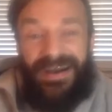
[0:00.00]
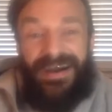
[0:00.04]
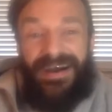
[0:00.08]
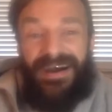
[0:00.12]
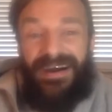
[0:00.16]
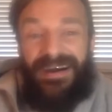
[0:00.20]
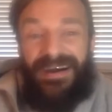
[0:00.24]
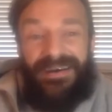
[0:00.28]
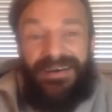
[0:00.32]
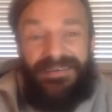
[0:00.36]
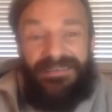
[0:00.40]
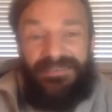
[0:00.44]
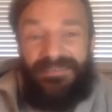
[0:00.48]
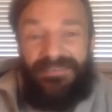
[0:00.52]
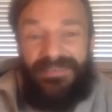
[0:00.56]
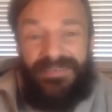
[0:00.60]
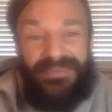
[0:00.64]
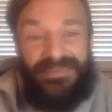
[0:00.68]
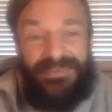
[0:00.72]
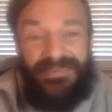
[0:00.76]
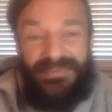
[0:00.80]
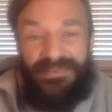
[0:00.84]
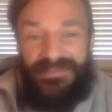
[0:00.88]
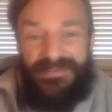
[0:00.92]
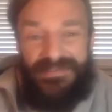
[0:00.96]

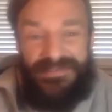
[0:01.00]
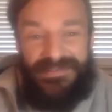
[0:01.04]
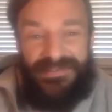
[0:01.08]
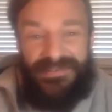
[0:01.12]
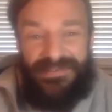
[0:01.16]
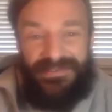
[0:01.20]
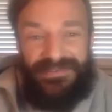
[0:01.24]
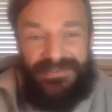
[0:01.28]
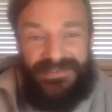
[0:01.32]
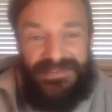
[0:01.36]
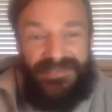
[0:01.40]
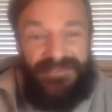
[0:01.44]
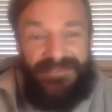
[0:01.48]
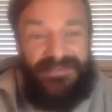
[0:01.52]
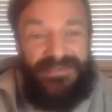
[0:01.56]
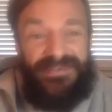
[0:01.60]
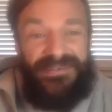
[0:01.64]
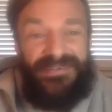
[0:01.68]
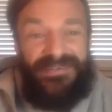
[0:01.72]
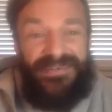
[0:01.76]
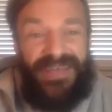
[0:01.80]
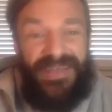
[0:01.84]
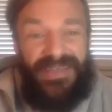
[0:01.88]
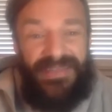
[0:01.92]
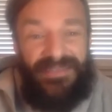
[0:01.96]
unreal. So, Timmy,
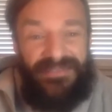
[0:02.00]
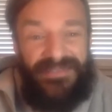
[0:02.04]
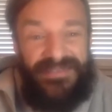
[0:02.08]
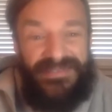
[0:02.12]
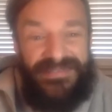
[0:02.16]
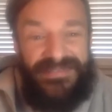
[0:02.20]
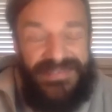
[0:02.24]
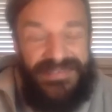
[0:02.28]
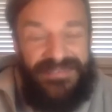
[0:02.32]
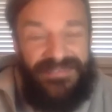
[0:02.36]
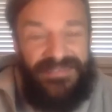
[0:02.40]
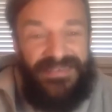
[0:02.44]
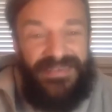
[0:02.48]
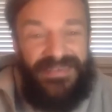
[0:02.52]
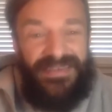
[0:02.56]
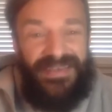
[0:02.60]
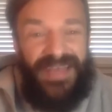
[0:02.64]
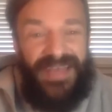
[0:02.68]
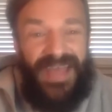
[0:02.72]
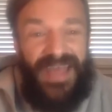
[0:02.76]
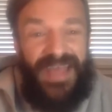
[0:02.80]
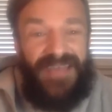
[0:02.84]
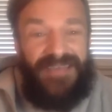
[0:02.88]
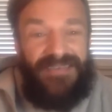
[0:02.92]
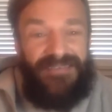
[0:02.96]
you're on the receiving
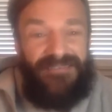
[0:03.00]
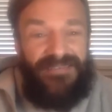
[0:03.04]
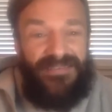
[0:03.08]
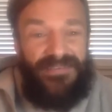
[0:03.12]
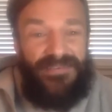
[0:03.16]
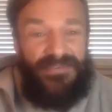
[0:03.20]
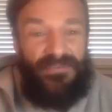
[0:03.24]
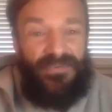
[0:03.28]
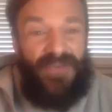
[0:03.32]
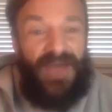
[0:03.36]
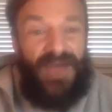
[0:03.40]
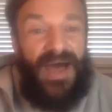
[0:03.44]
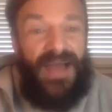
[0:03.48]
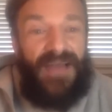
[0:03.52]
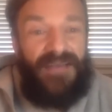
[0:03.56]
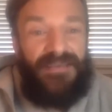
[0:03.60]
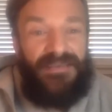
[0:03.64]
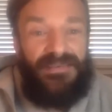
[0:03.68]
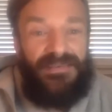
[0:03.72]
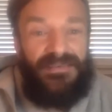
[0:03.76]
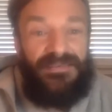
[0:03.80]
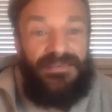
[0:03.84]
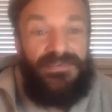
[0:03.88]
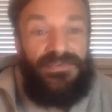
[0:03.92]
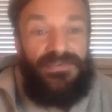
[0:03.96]
end of this rock.
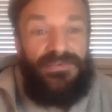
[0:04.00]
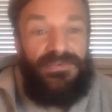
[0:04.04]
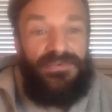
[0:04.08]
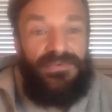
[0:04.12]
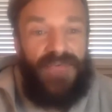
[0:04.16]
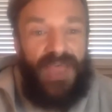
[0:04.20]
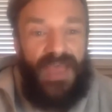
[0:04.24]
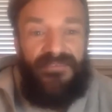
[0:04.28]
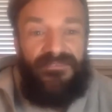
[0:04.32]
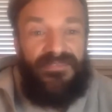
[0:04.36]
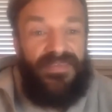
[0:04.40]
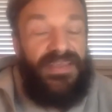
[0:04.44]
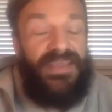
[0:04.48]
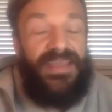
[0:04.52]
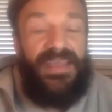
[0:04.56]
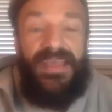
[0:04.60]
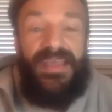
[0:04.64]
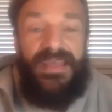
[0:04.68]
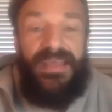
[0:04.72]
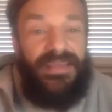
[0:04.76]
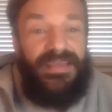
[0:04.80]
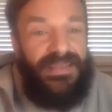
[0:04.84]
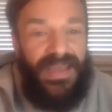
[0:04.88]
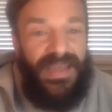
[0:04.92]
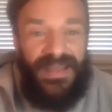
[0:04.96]
Did you have
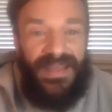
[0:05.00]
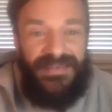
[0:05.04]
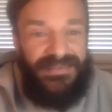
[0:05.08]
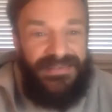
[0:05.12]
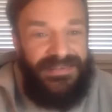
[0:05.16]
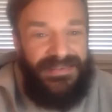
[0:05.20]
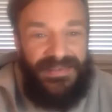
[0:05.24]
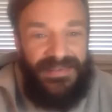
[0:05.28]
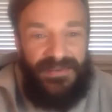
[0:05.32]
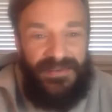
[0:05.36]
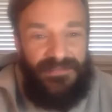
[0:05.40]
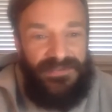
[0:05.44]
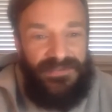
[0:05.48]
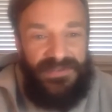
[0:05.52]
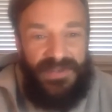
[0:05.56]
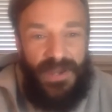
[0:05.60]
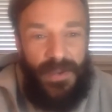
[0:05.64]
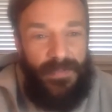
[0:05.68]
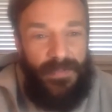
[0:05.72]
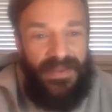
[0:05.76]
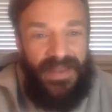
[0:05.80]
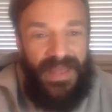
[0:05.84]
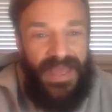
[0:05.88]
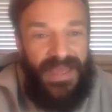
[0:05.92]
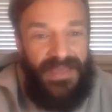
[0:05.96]
any idea that it was
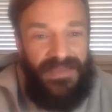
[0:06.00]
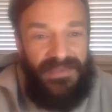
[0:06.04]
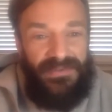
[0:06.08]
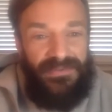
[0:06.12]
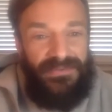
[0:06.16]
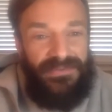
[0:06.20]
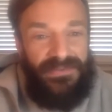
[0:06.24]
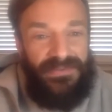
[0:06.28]
coming at you